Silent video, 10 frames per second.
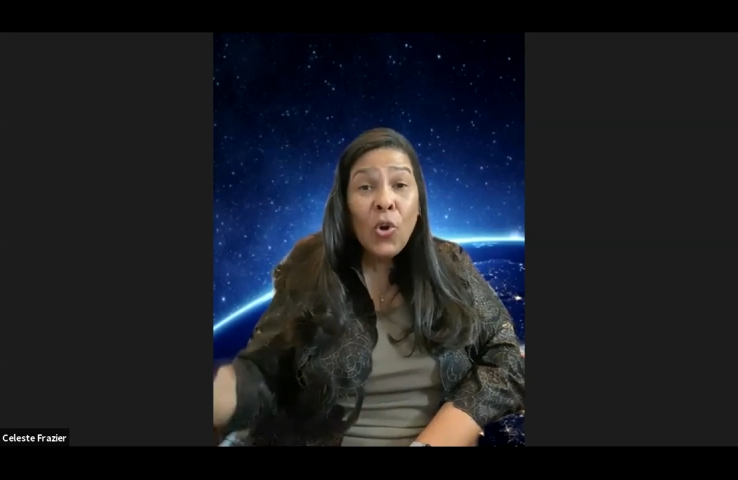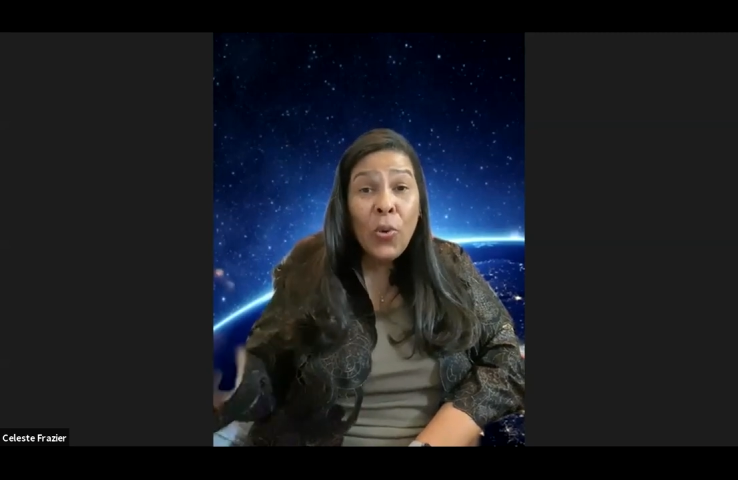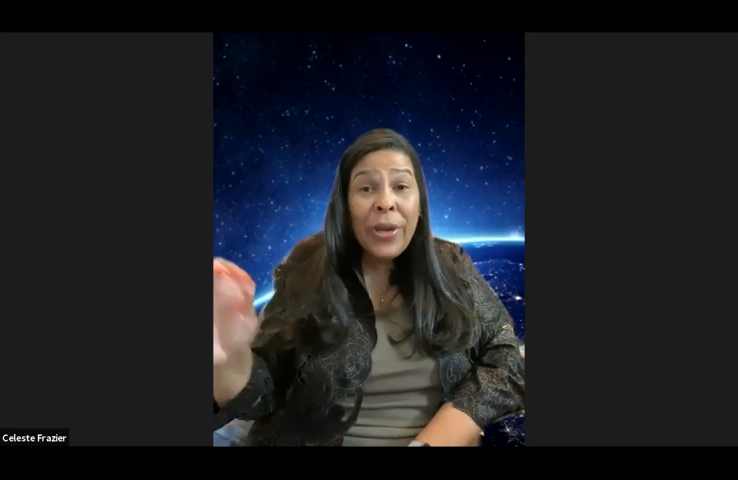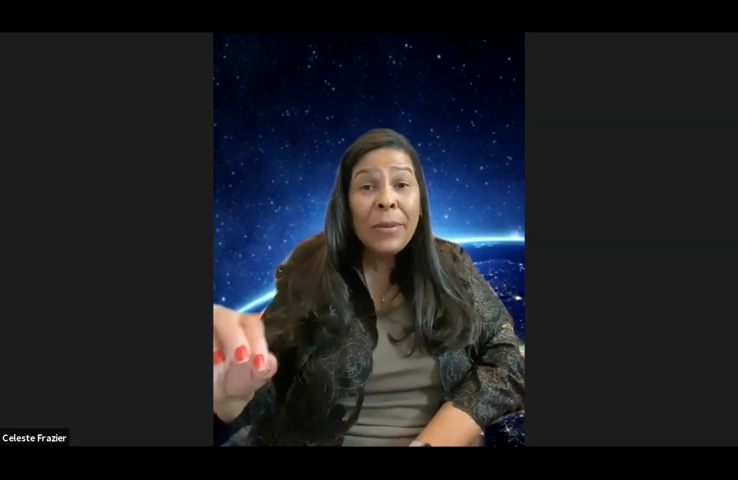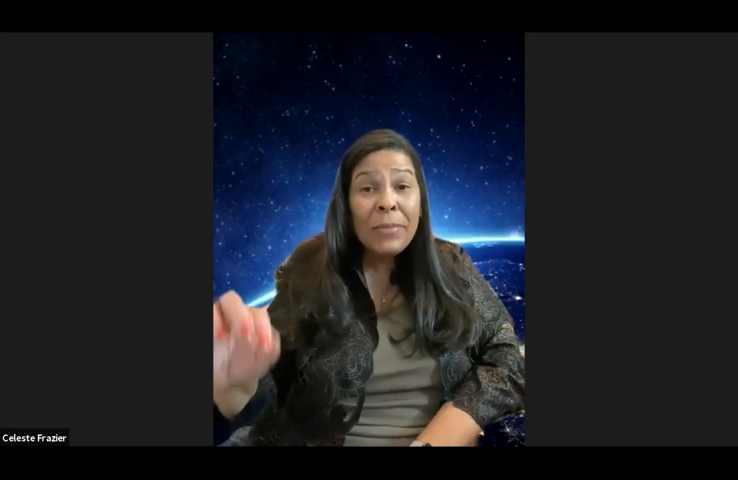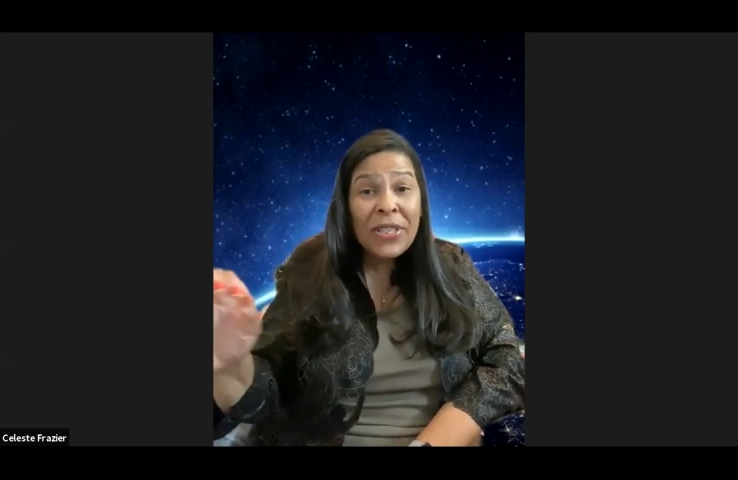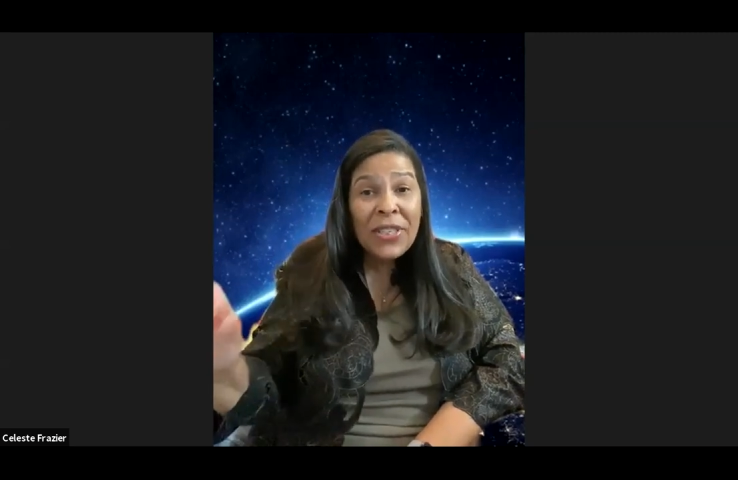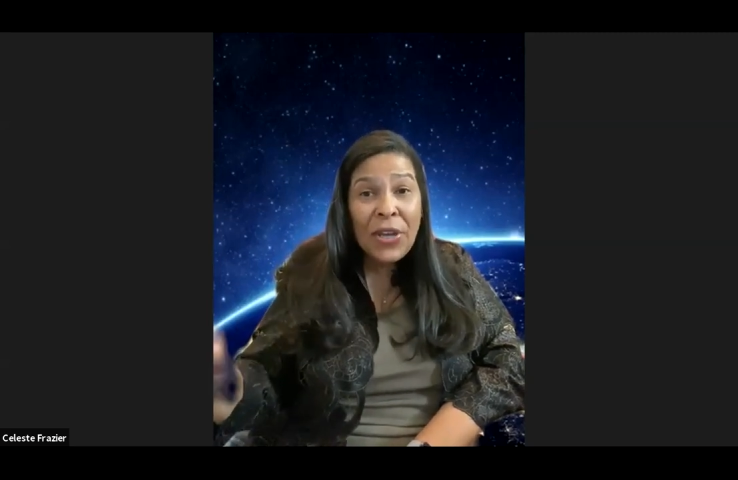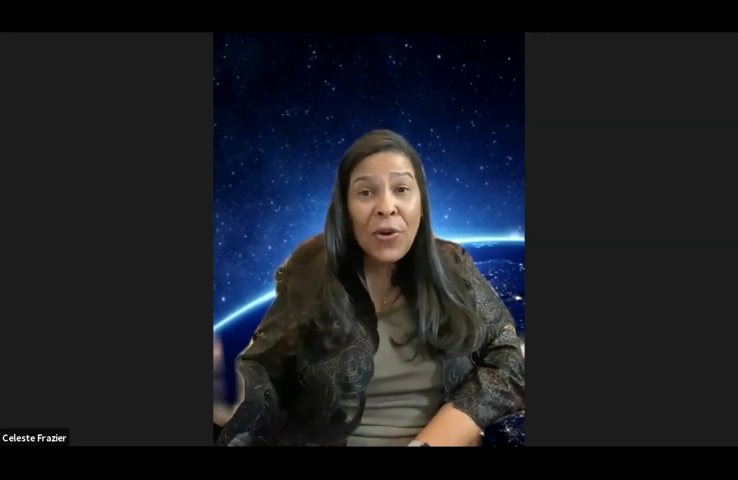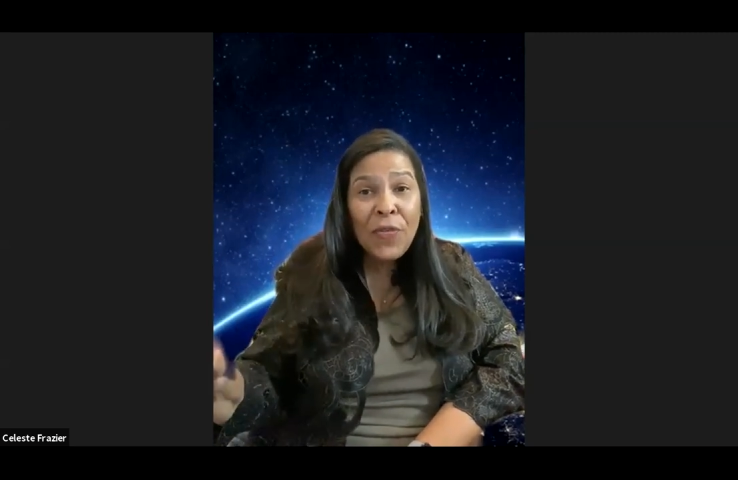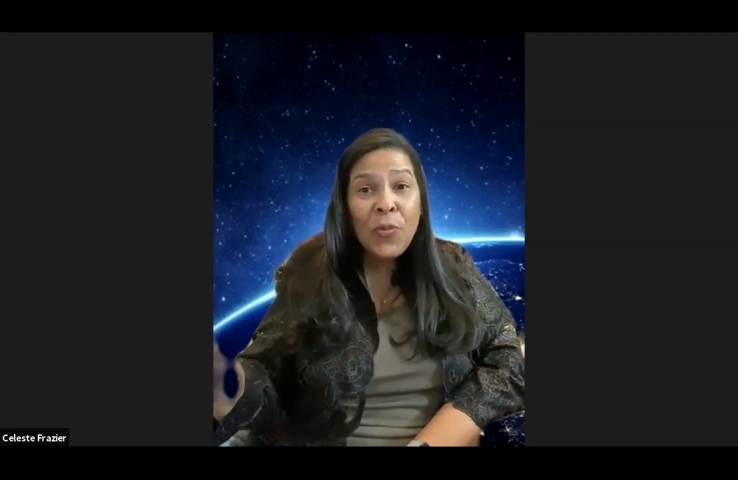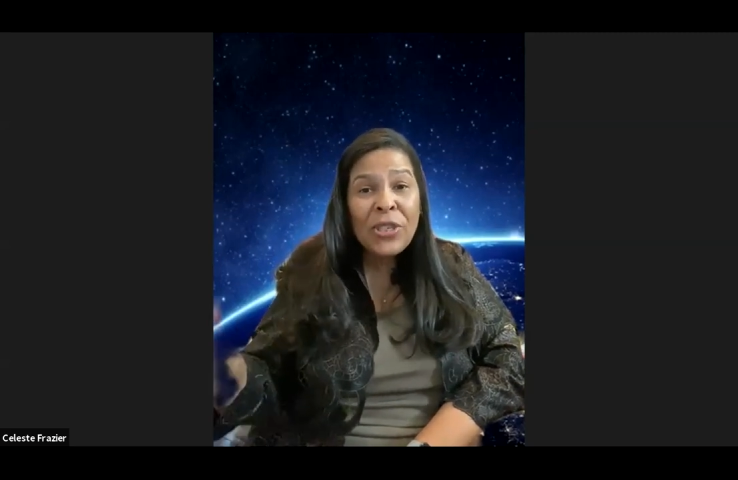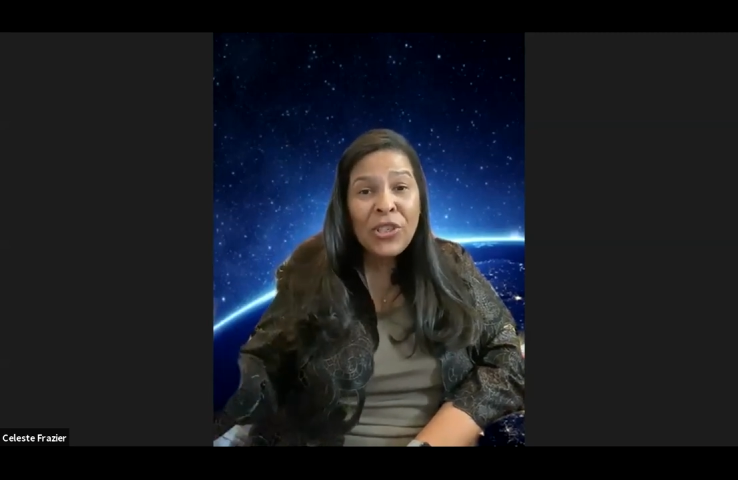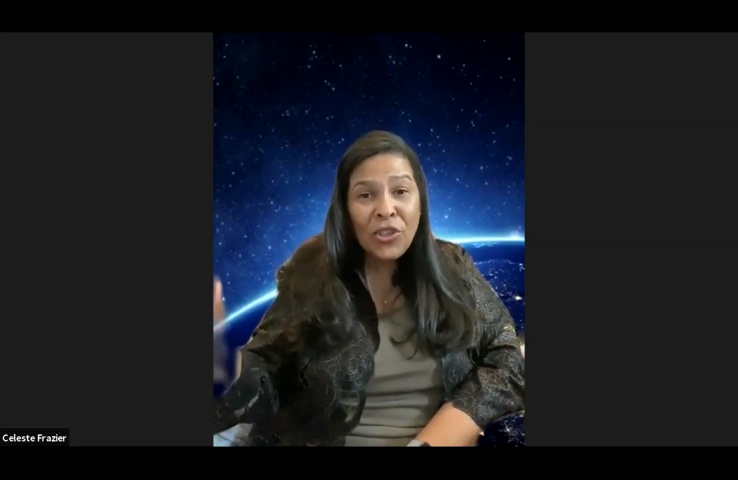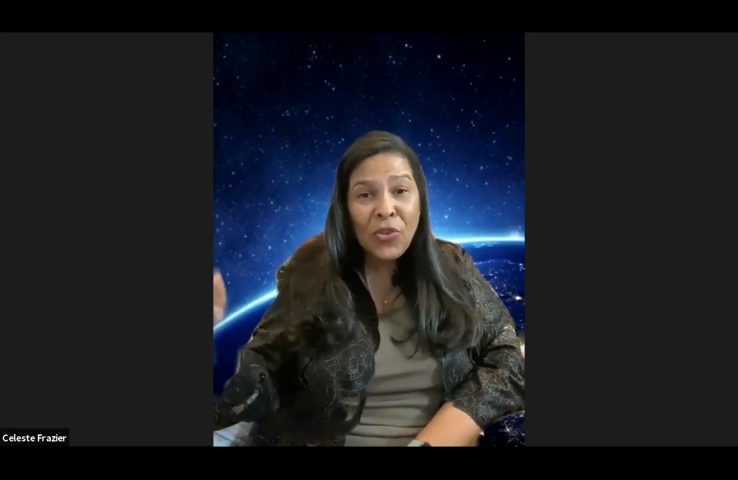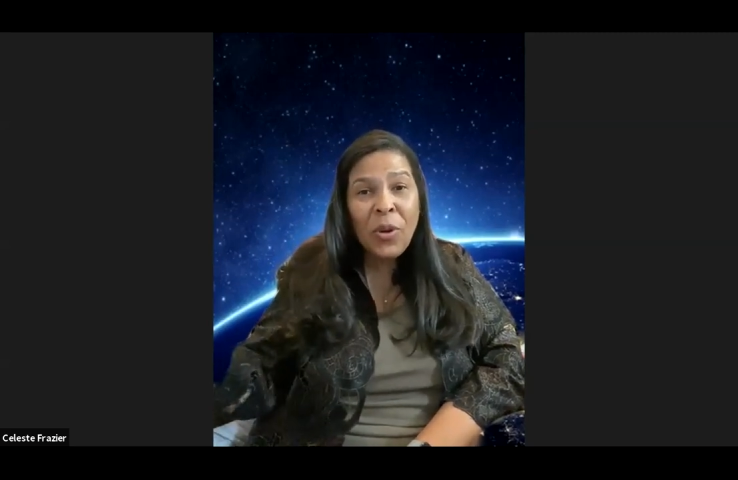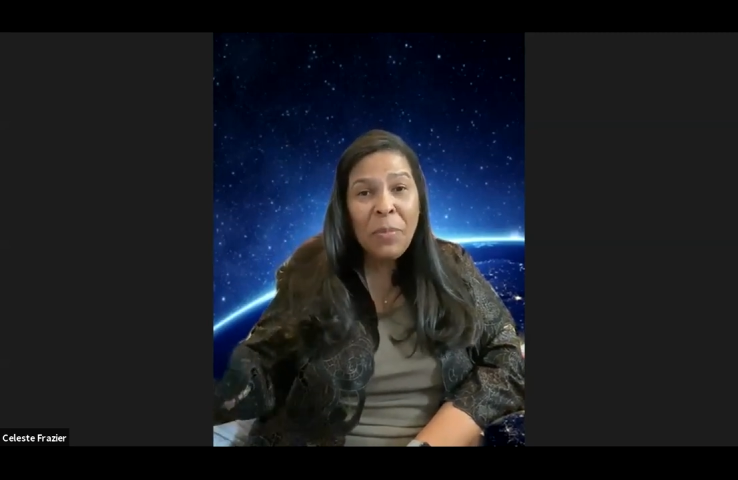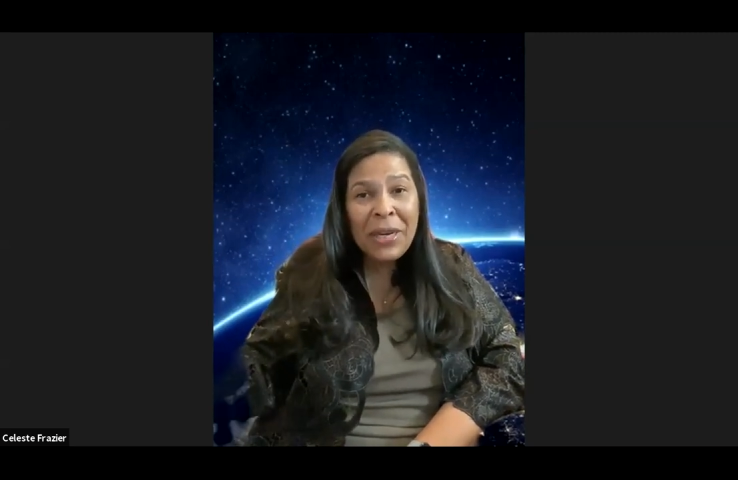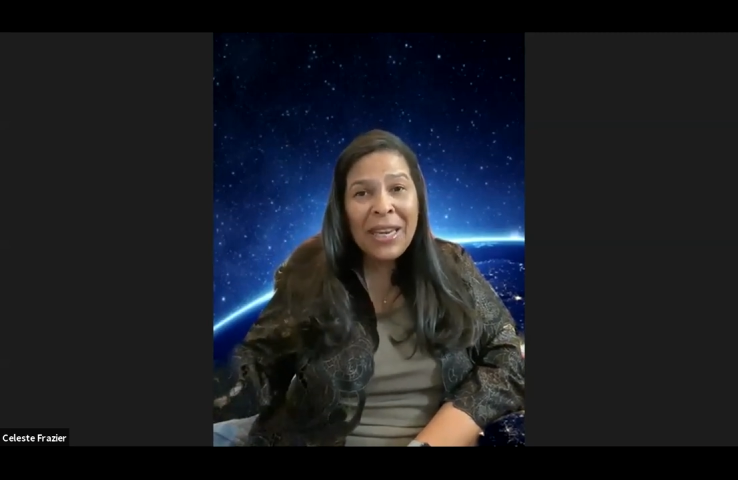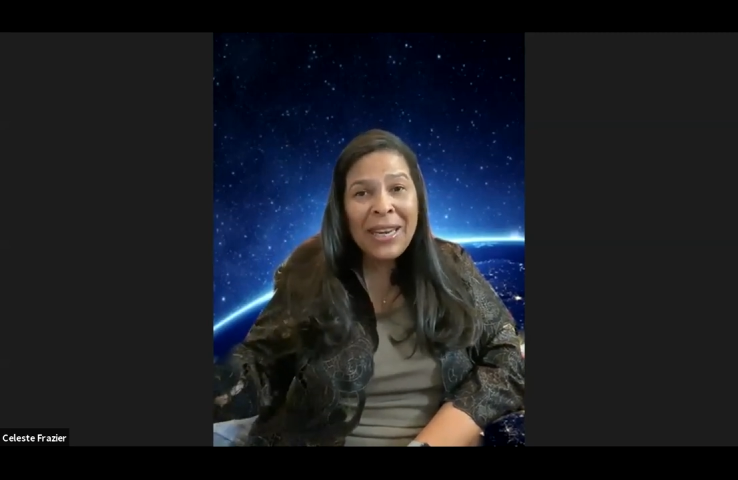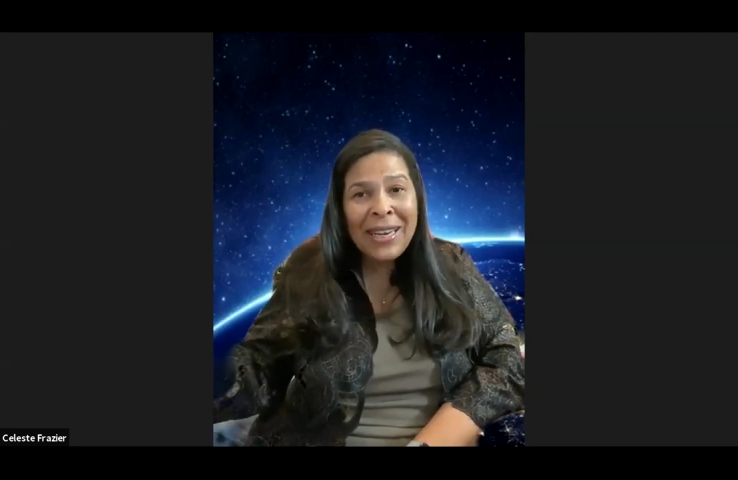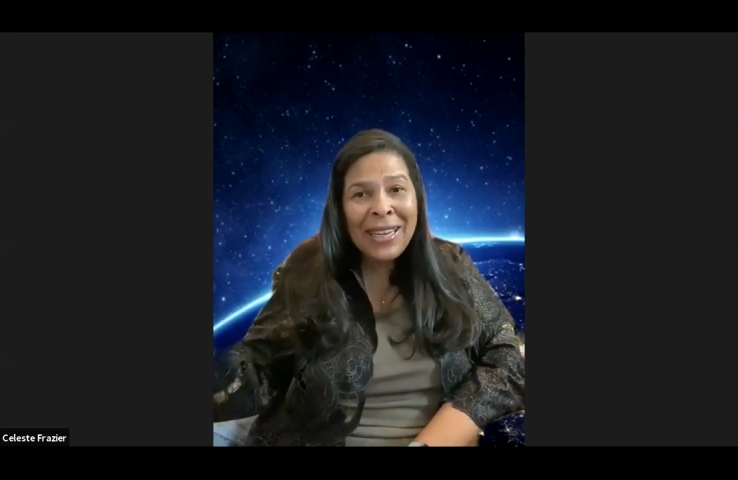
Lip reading: who himself was discriminated